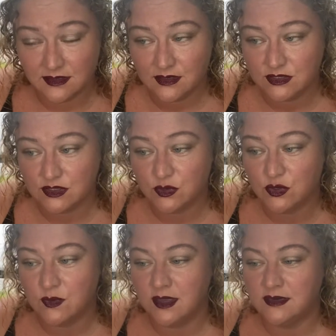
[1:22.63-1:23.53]
So you
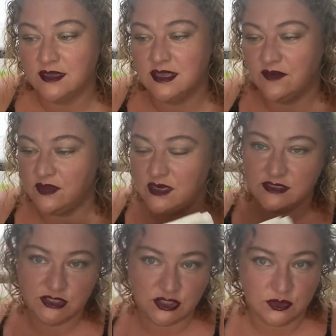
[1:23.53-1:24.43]
can give it its
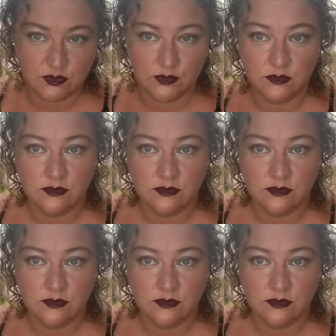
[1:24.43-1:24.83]
due,